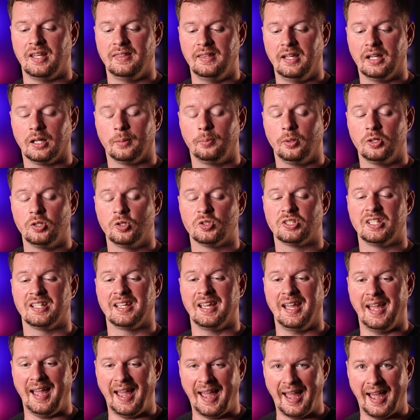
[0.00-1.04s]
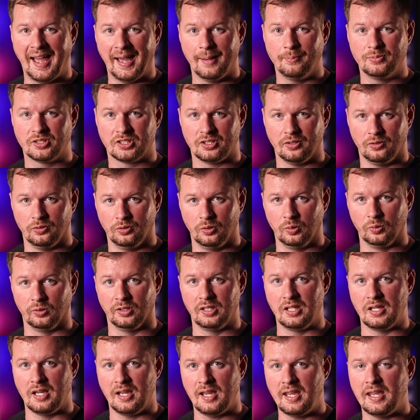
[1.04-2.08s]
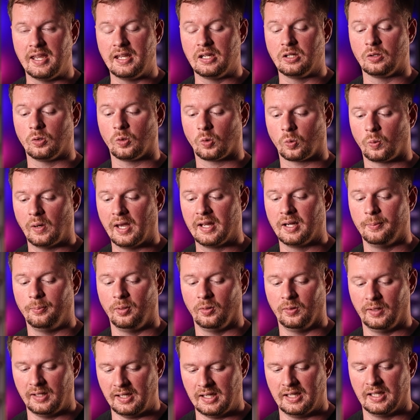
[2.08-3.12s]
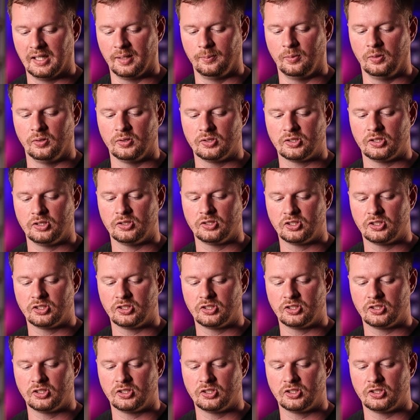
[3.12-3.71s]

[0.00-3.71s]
and they are producing absolutely incredible animals.